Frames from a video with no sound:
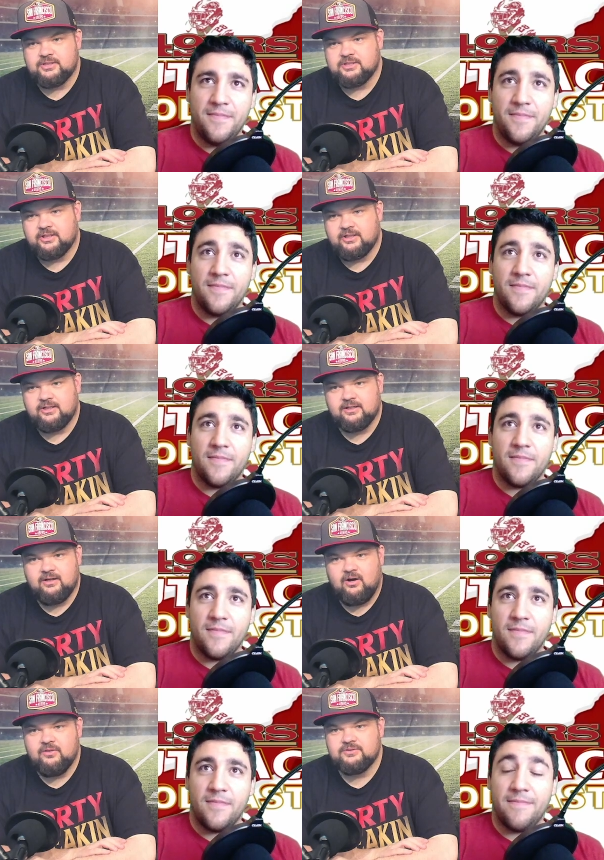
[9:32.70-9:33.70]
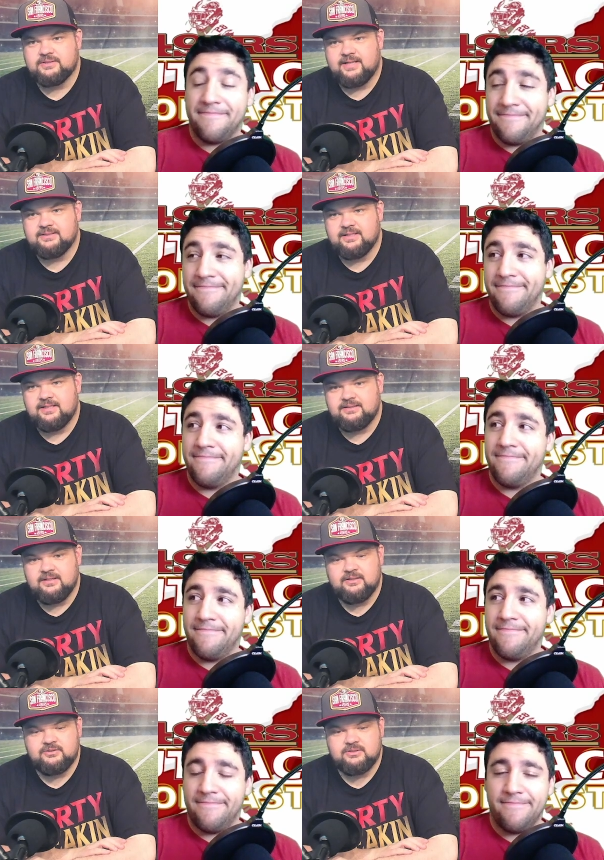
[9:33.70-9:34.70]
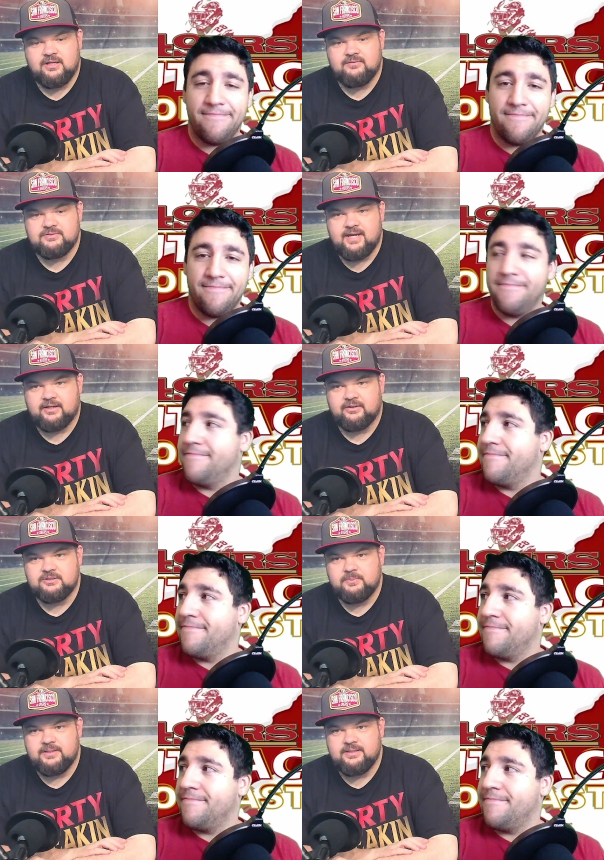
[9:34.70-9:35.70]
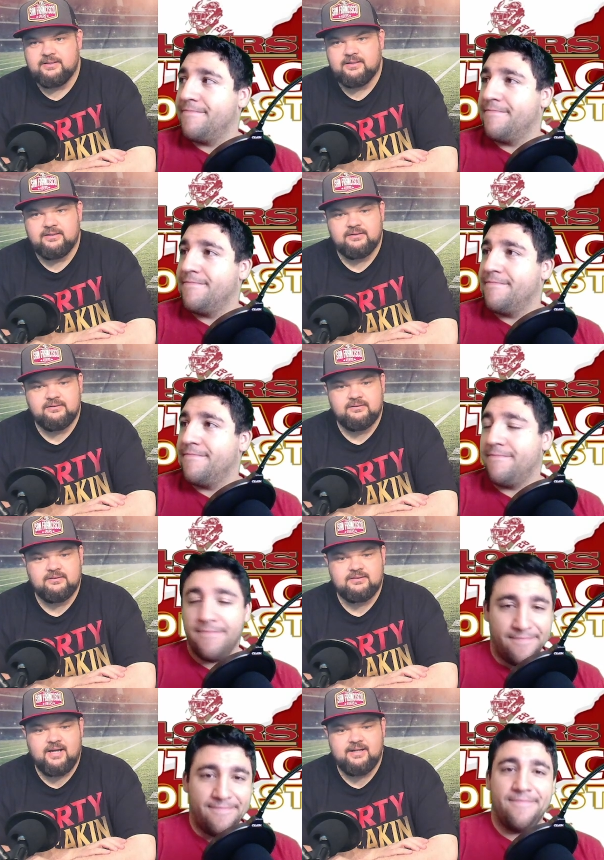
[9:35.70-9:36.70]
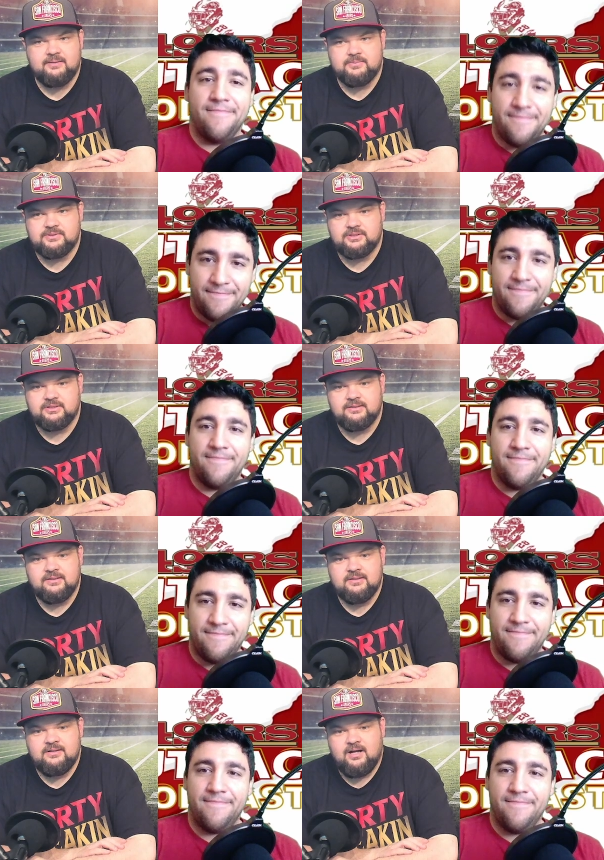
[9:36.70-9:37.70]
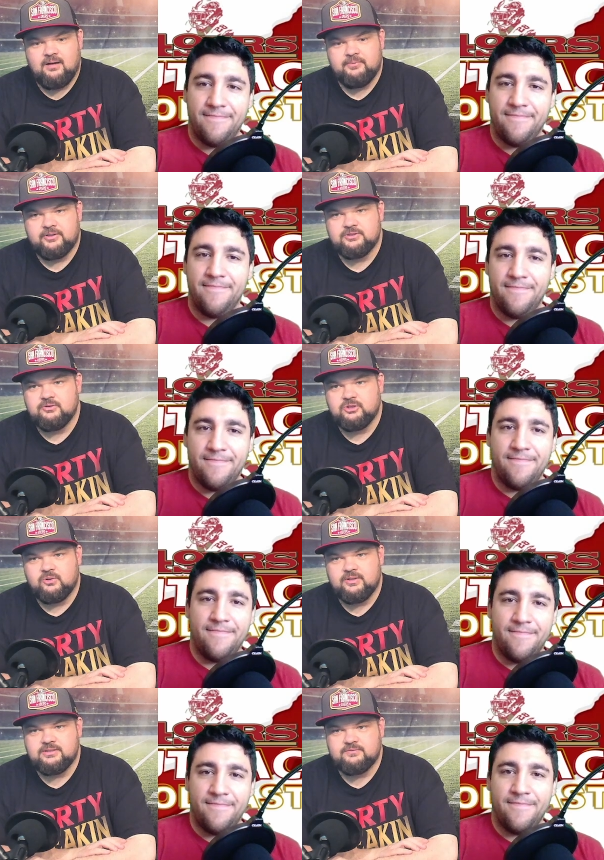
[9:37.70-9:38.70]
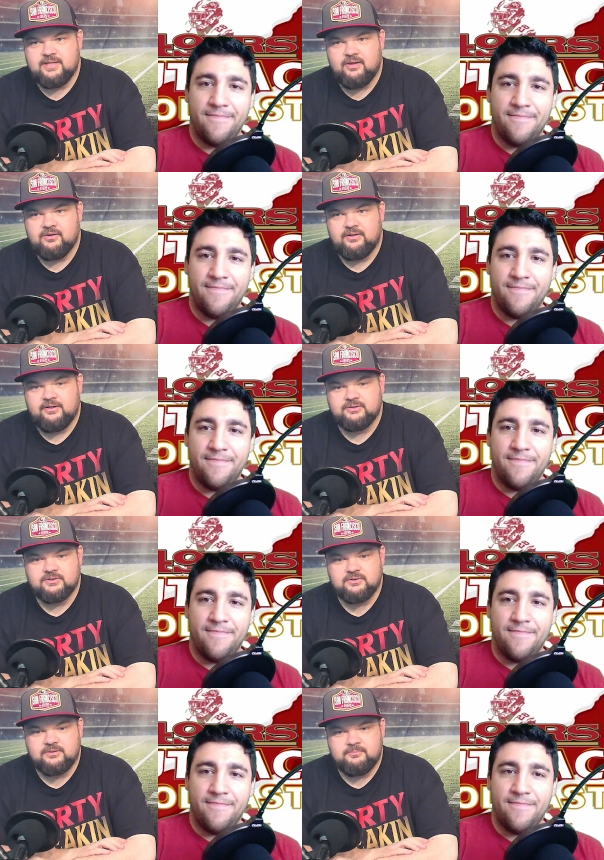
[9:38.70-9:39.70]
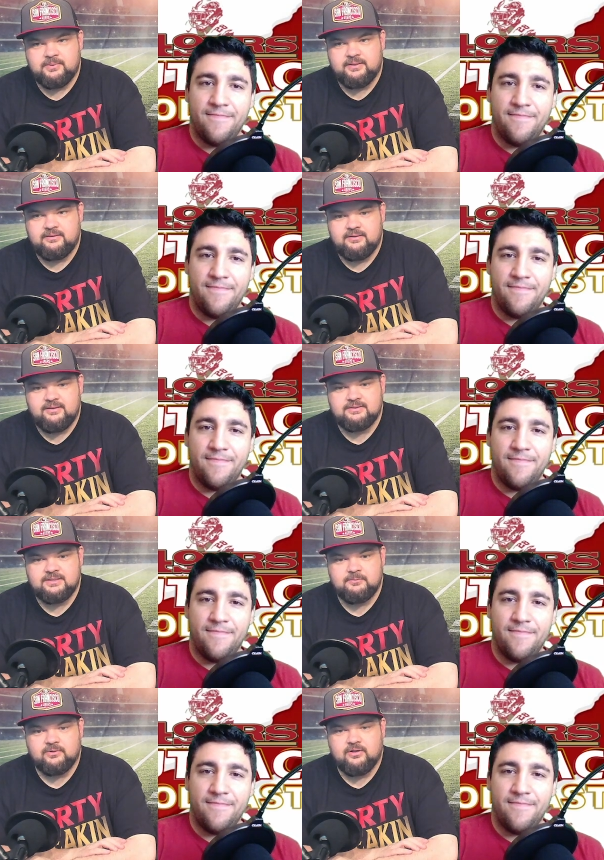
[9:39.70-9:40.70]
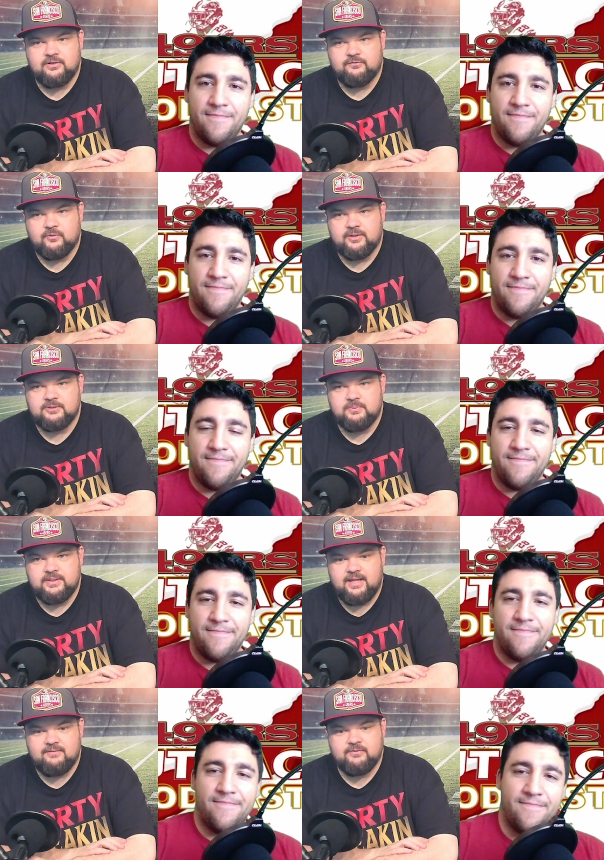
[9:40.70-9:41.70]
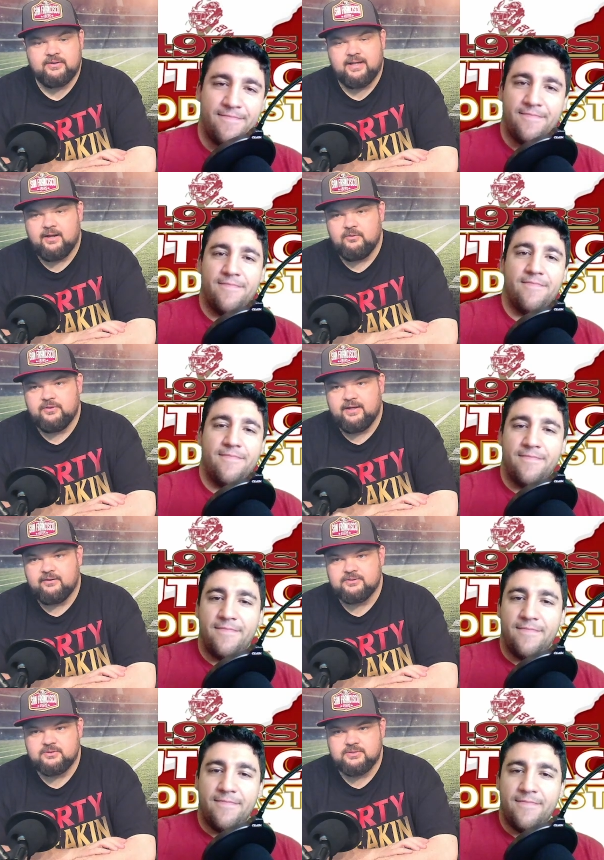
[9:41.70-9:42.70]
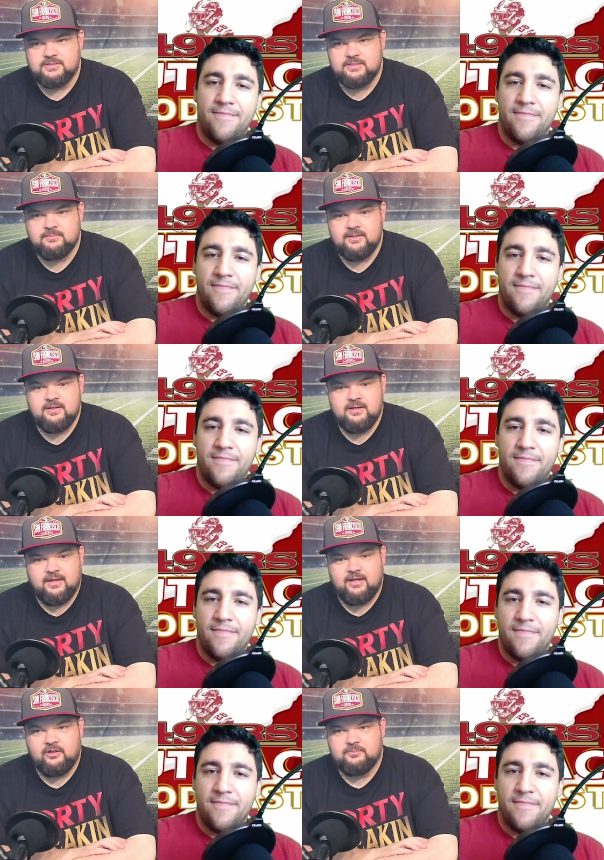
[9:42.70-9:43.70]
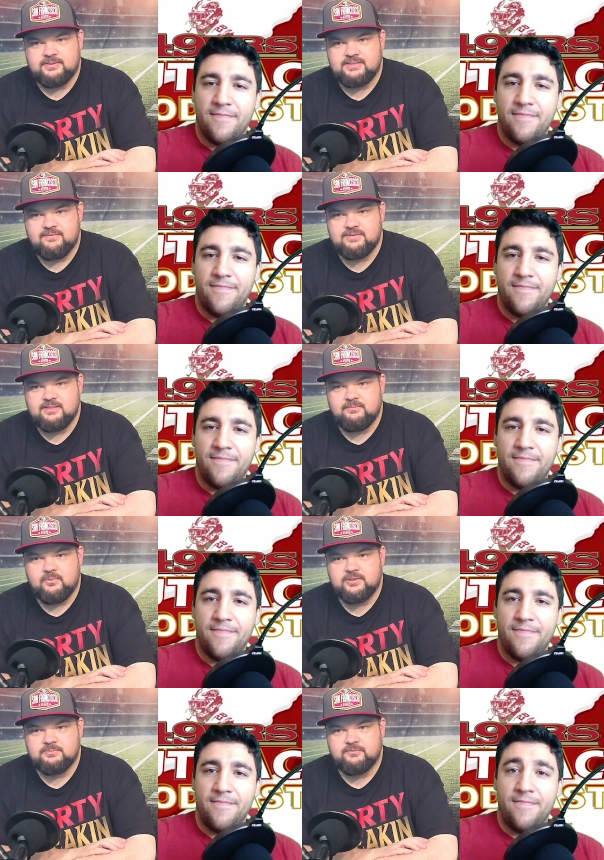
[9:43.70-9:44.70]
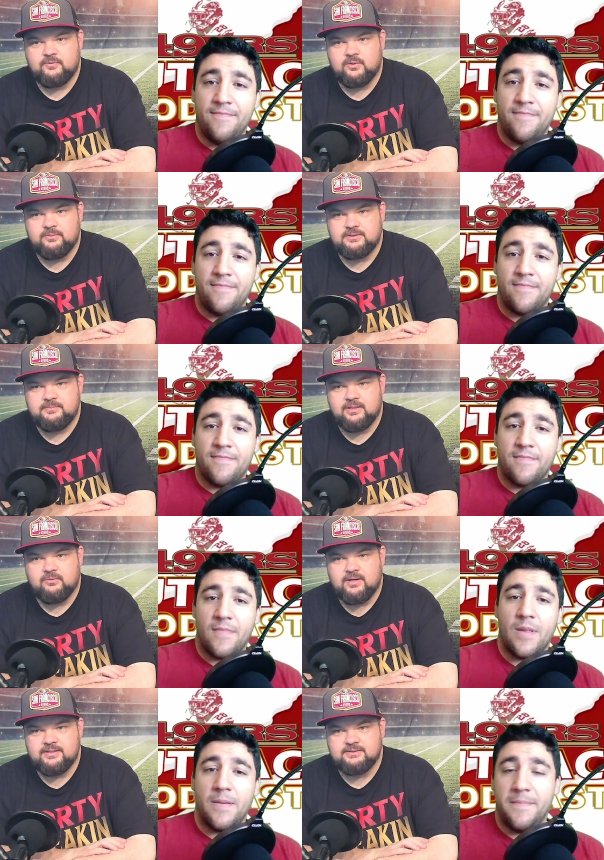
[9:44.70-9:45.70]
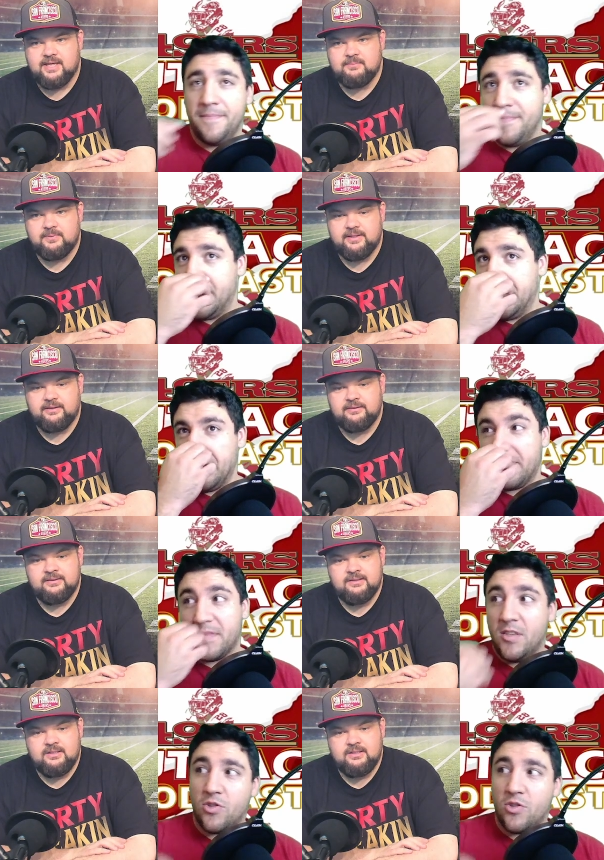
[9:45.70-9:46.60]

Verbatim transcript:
Speaker 1: Christian Kirk, all those guys can get it done. You still have Zach Ertz playing the the tight end position. Um, there's no shortage of talent on Arizona, but in the same regard, the 49ers played a very healthy Arizona team and held them to 17 points before with DeMeco Ryan's game plan.